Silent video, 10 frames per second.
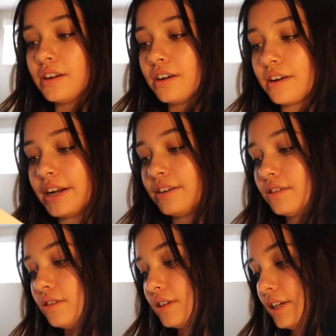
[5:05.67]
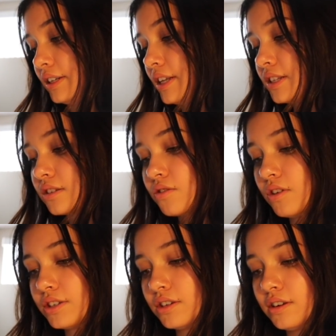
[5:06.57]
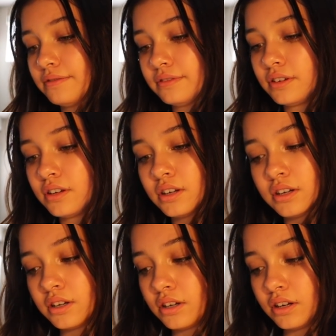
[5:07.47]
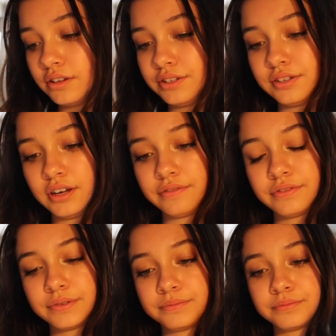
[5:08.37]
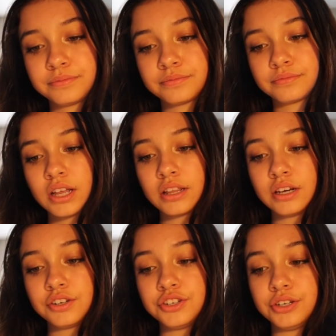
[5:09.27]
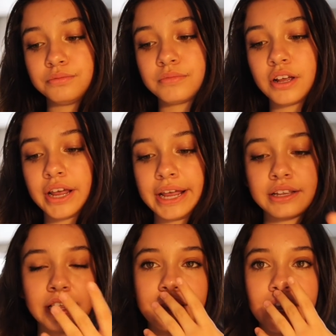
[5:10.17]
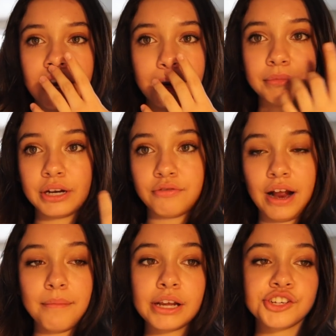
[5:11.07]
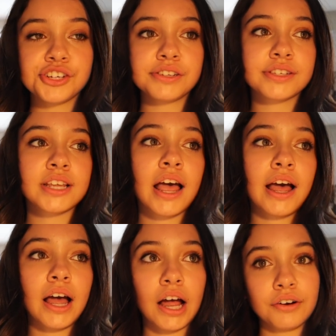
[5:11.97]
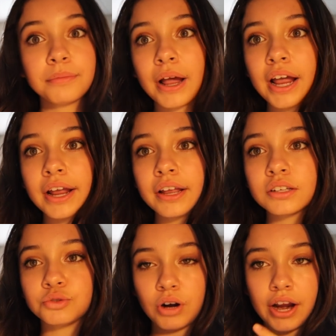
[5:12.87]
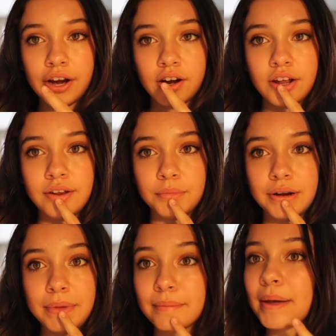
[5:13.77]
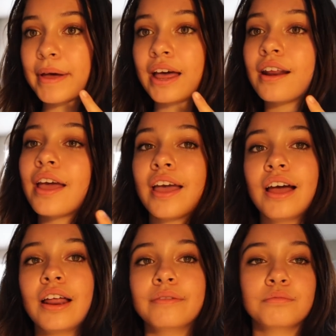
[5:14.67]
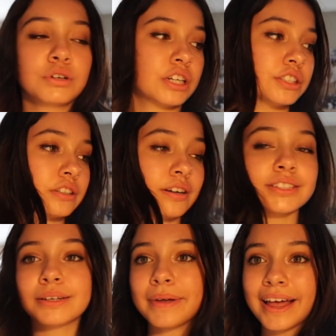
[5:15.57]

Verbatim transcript: Alright, hold on, let's cross off all this stuff I need to do. Okay, and then I'm gonna grab my sheets out of my dryer and I'm gonna make my bed and we're gonna start some